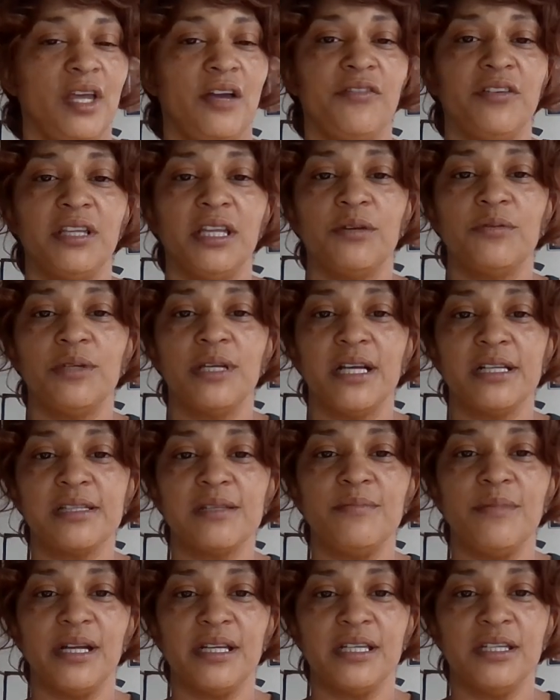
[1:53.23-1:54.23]
I feel like we got
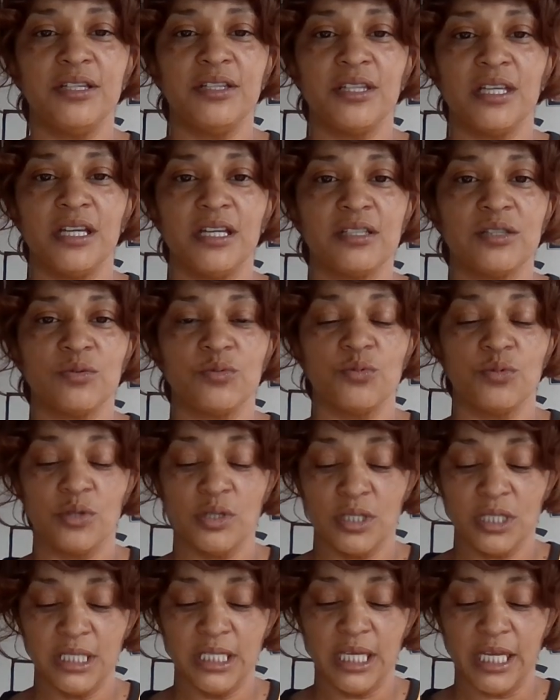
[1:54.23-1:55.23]
somebody here that has a
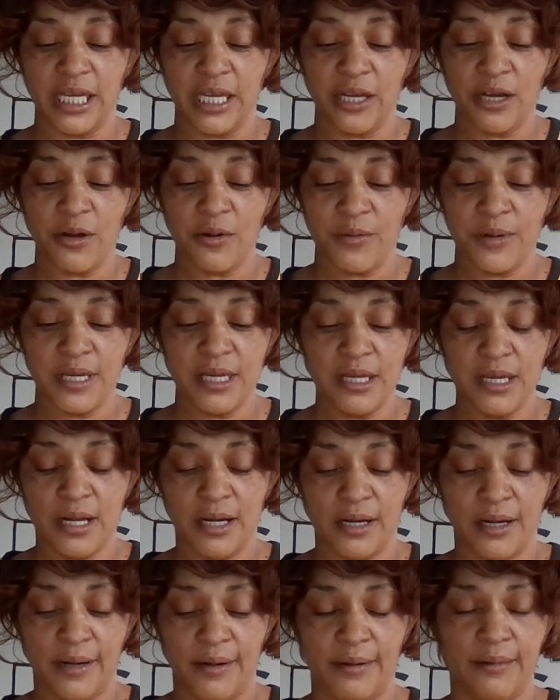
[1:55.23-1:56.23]
really airy,
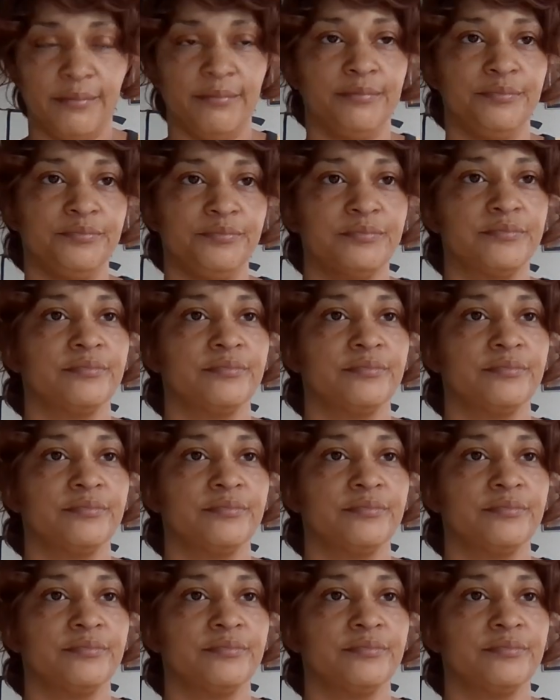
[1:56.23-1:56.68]
um,